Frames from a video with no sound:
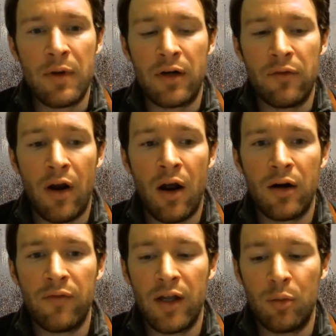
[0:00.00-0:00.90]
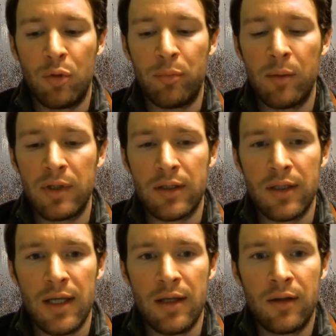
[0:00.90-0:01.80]
and are available
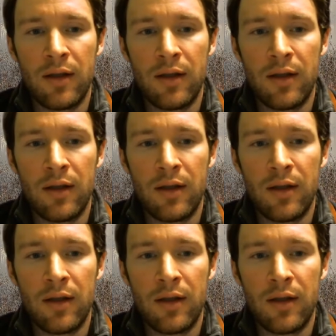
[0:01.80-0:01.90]
publicly.